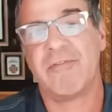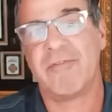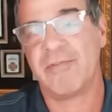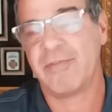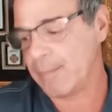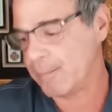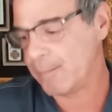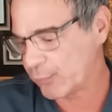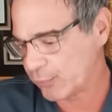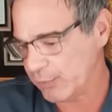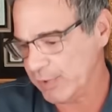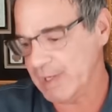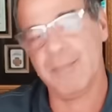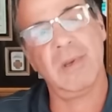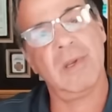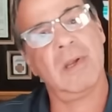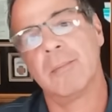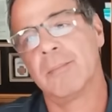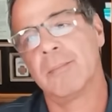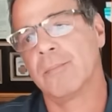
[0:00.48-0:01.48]
if the
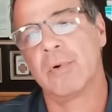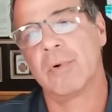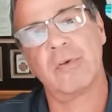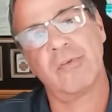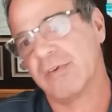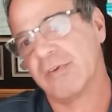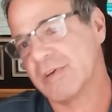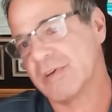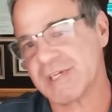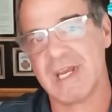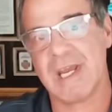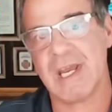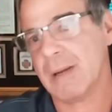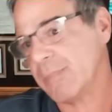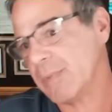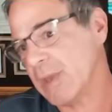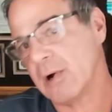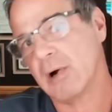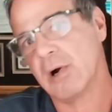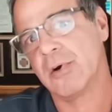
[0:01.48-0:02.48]
premium was the
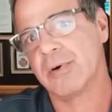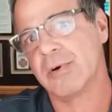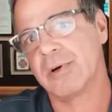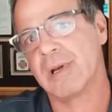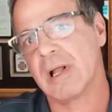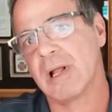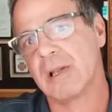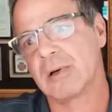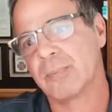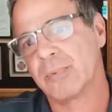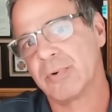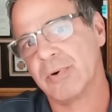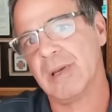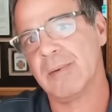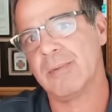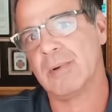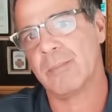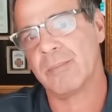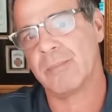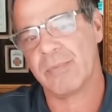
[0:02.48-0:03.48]
same, the $100
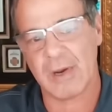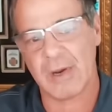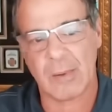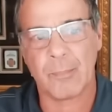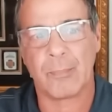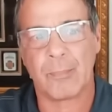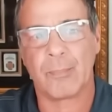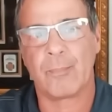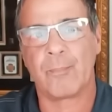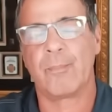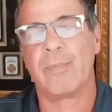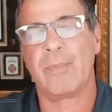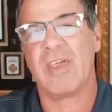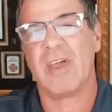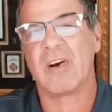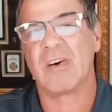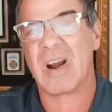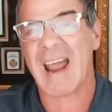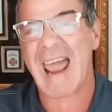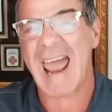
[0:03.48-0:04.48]
premium,
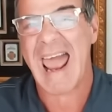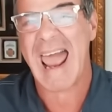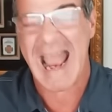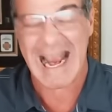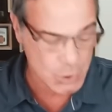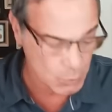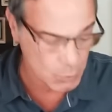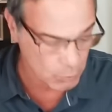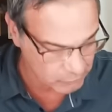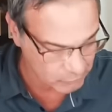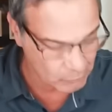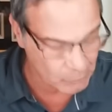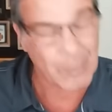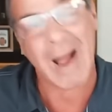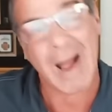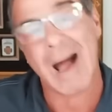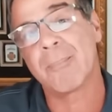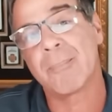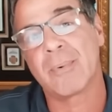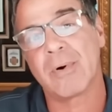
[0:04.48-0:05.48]
their actual
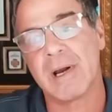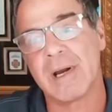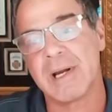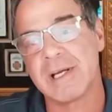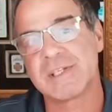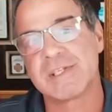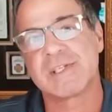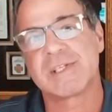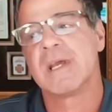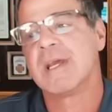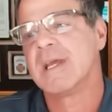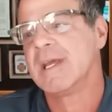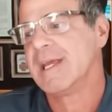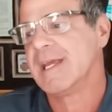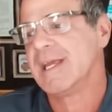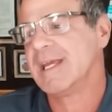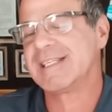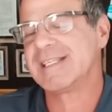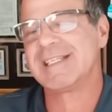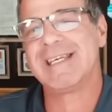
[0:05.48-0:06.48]
spot price
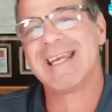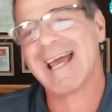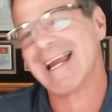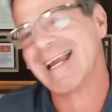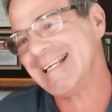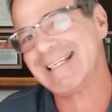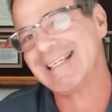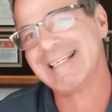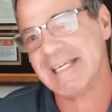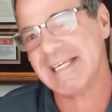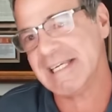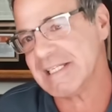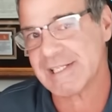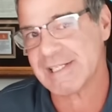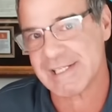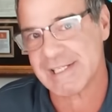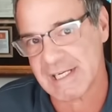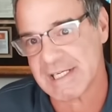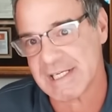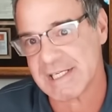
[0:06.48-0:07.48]
is
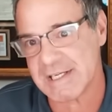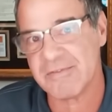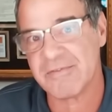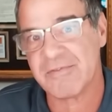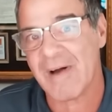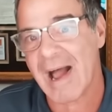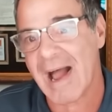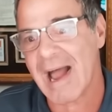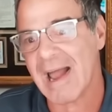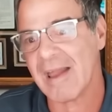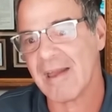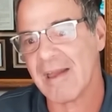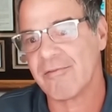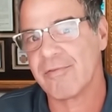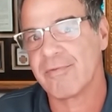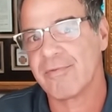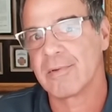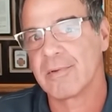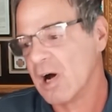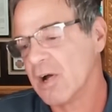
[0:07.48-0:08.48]
1965,
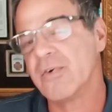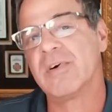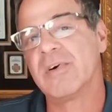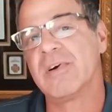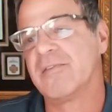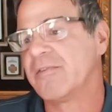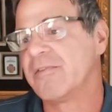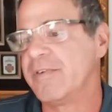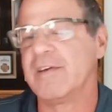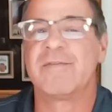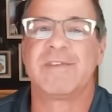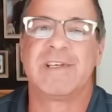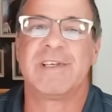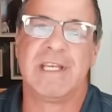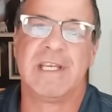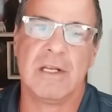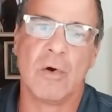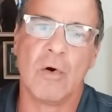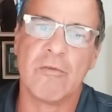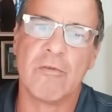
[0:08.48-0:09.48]

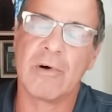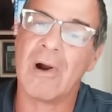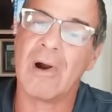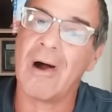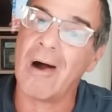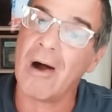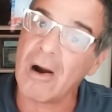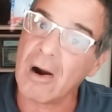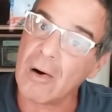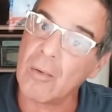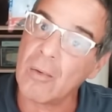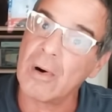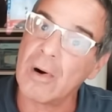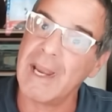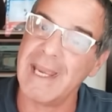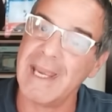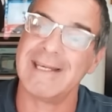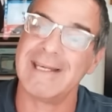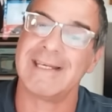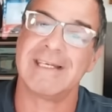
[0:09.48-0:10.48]
115 over our
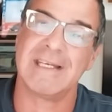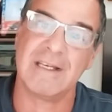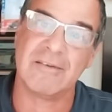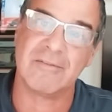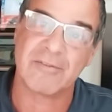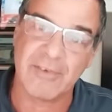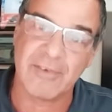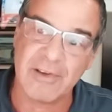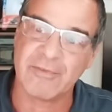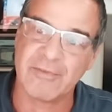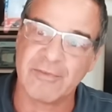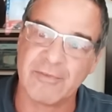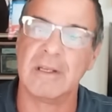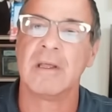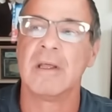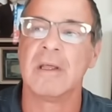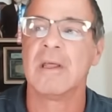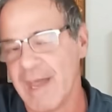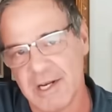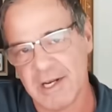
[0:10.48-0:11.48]

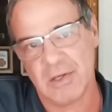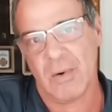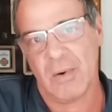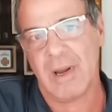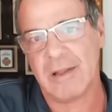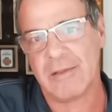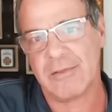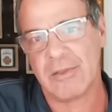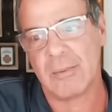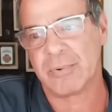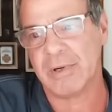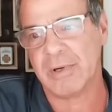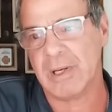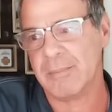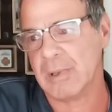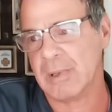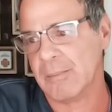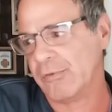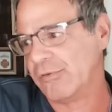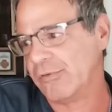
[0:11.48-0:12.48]
1850. Then you add the
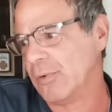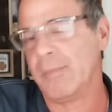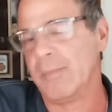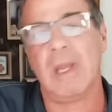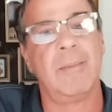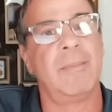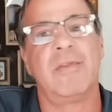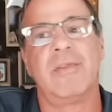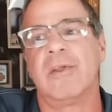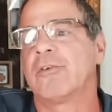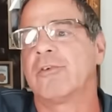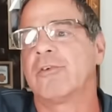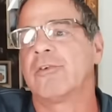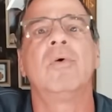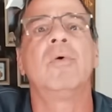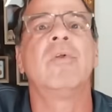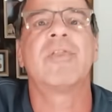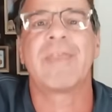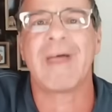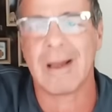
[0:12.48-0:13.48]
premium. So maybe they're
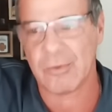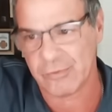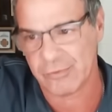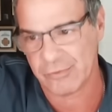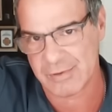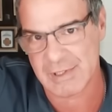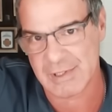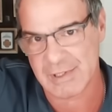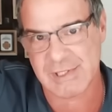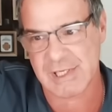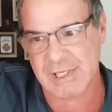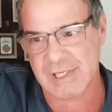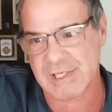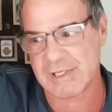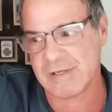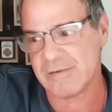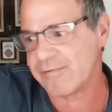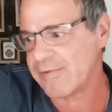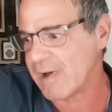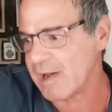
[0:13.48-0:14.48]

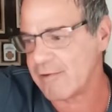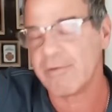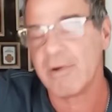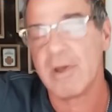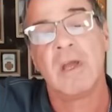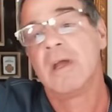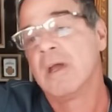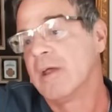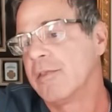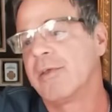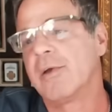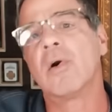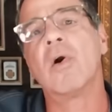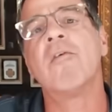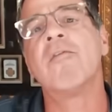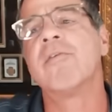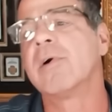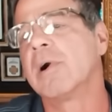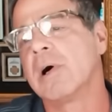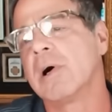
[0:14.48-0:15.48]
2065. They're
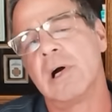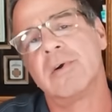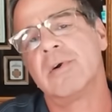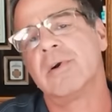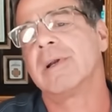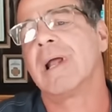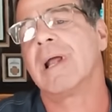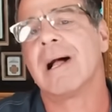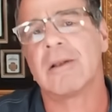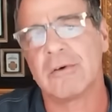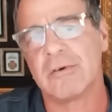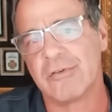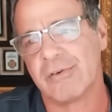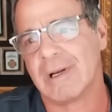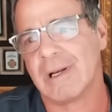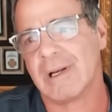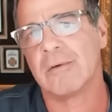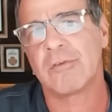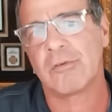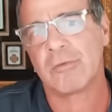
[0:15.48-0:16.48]
over $100
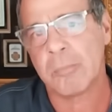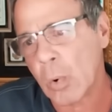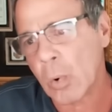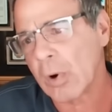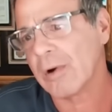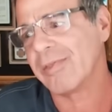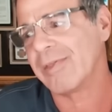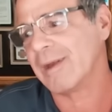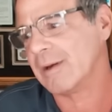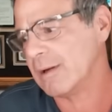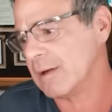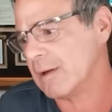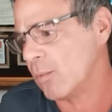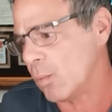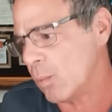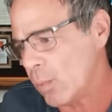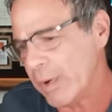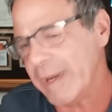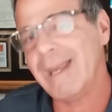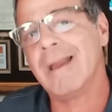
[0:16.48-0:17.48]
an ounce more than
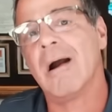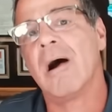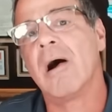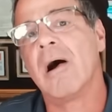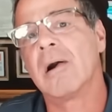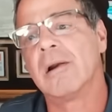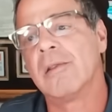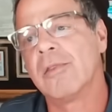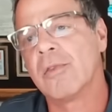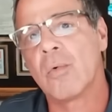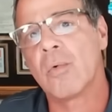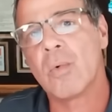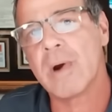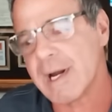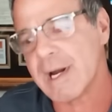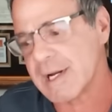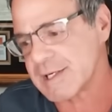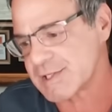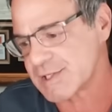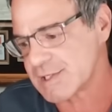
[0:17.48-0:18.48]
we are in the
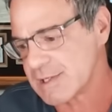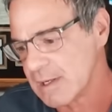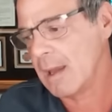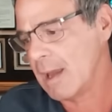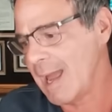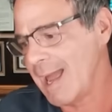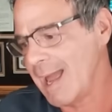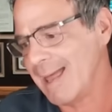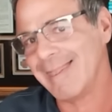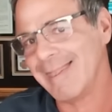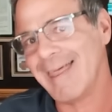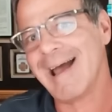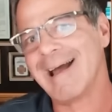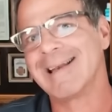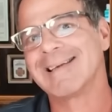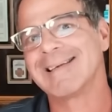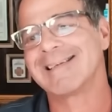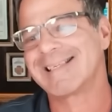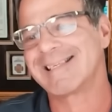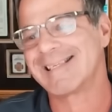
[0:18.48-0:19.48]
West. And
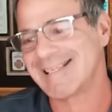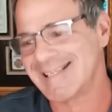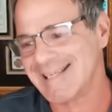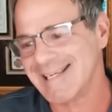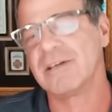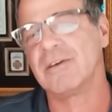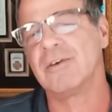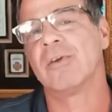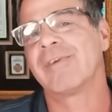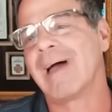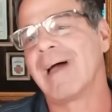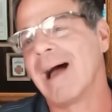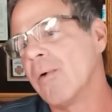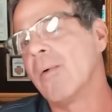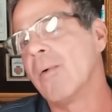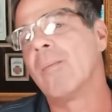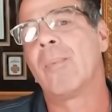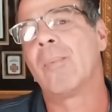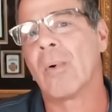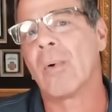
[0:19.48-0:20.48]
that signals
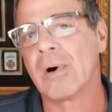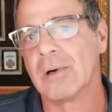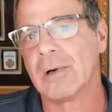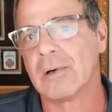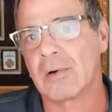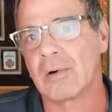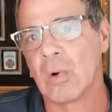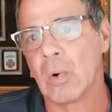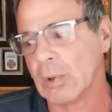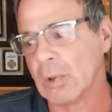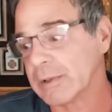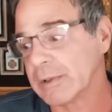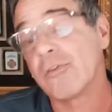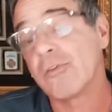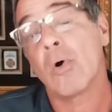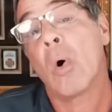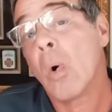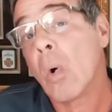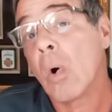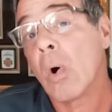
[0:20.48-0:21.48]
how important gold
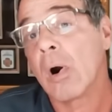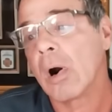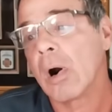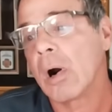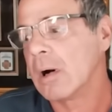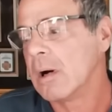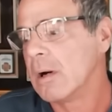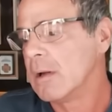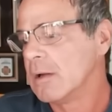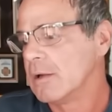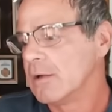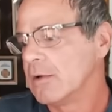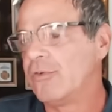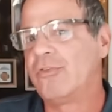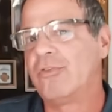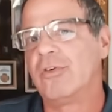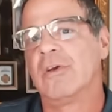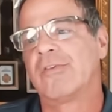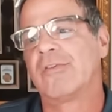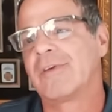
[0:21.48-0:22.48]
is, or
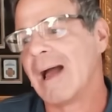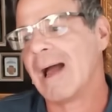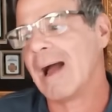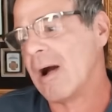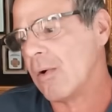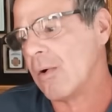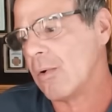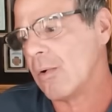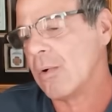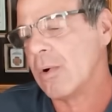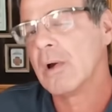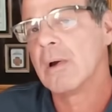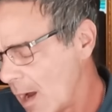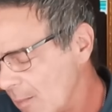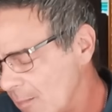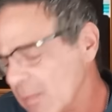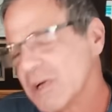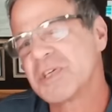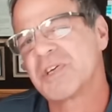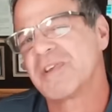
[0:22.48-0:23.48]
just how
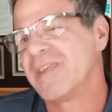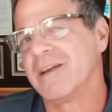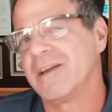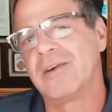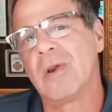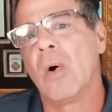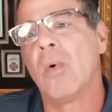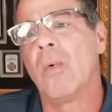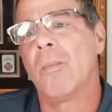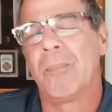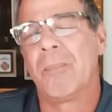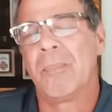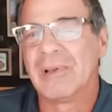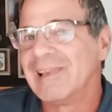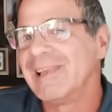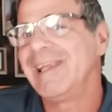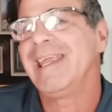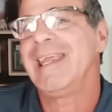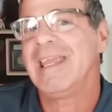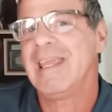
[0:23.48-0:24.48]
much they don't
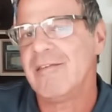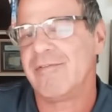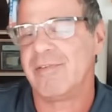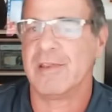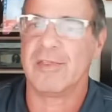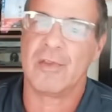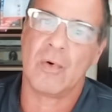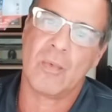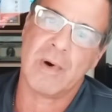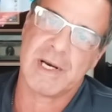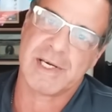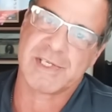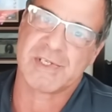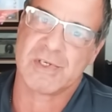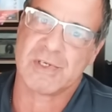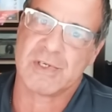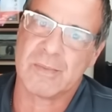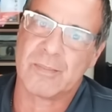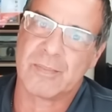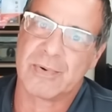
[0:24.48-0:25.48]
believe in the
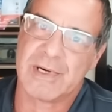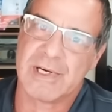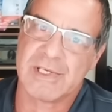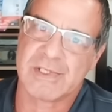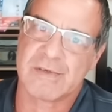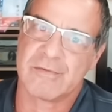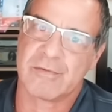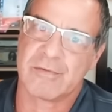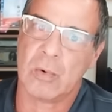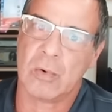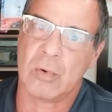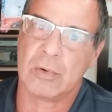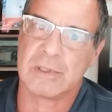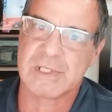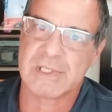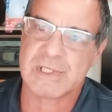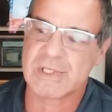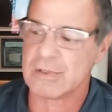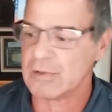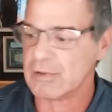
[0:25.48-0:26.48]
Western price of gold
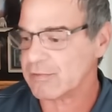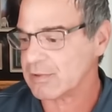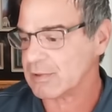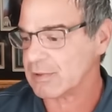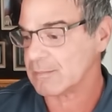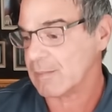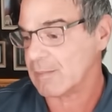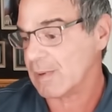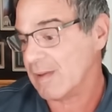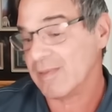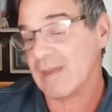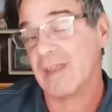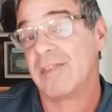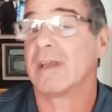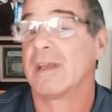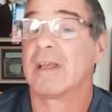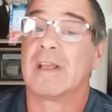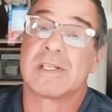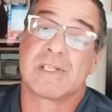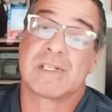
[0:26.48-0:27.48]
and silver, and they
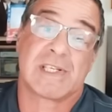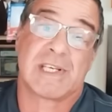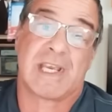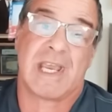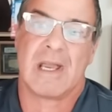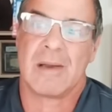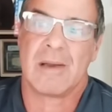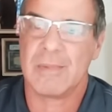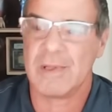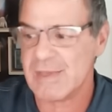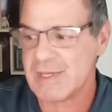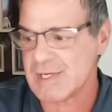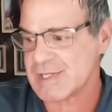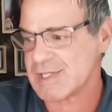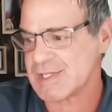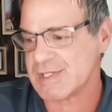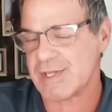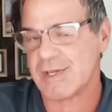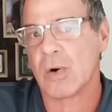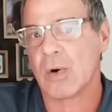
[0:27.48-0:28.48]
think it's a scam. And this
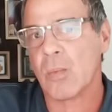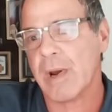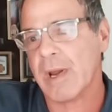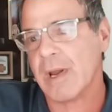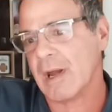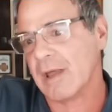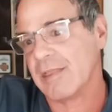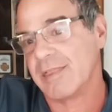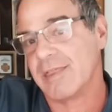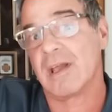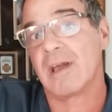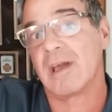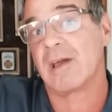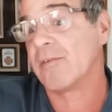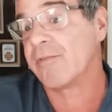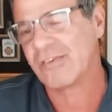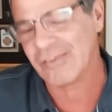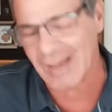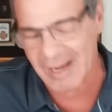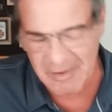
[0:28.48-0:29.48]
is their way, I think, of
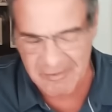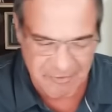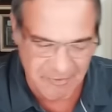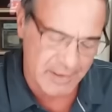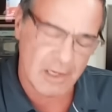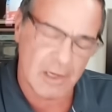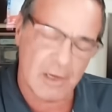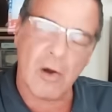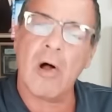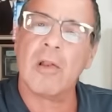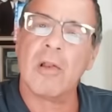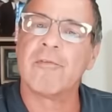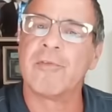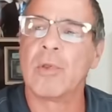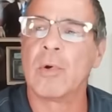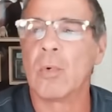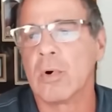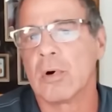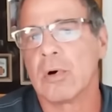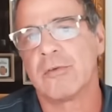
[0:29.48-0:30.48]
siphoning all of
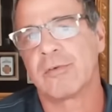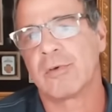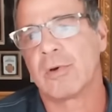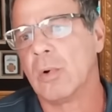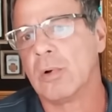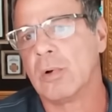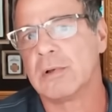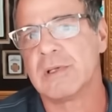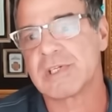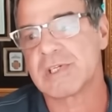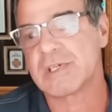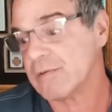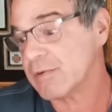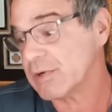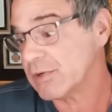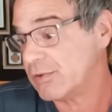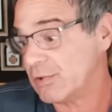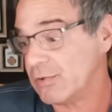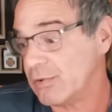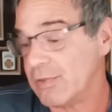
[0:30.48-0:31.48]
the world's gold and
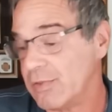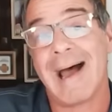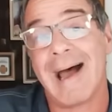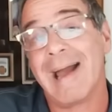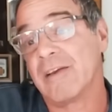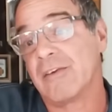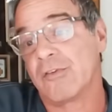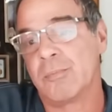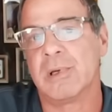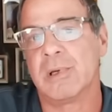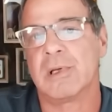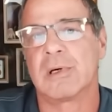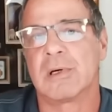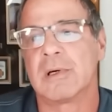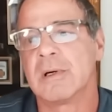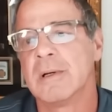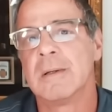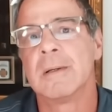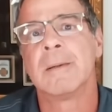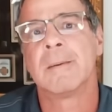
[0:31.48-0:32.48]
silver to the highest
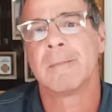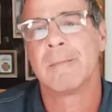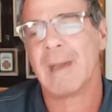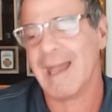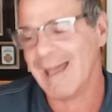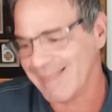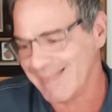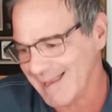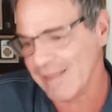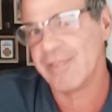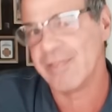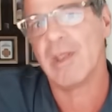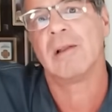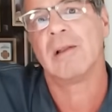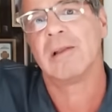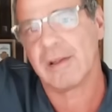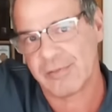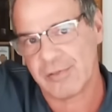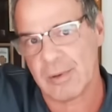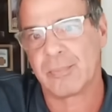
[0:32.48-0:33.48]
bidder. And then they'll
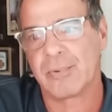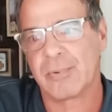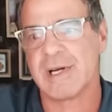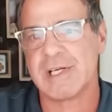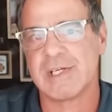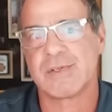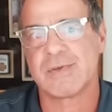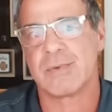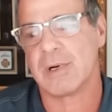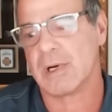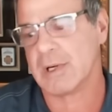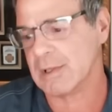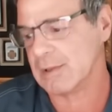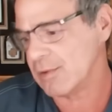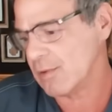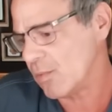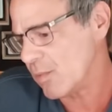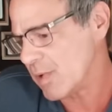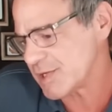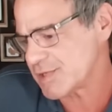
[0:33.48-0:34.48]
let the price run,
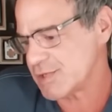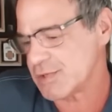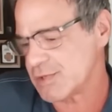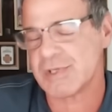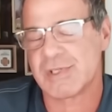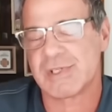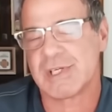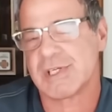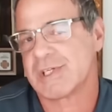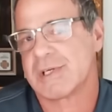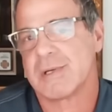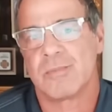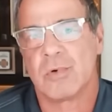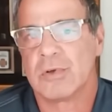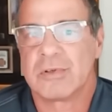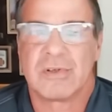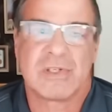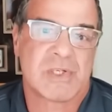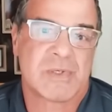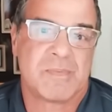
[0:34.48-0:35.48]
and the Western system
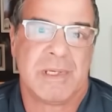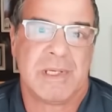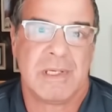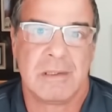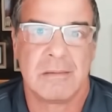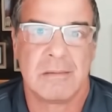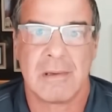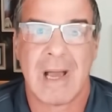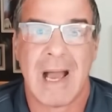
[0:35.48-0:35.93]
will just be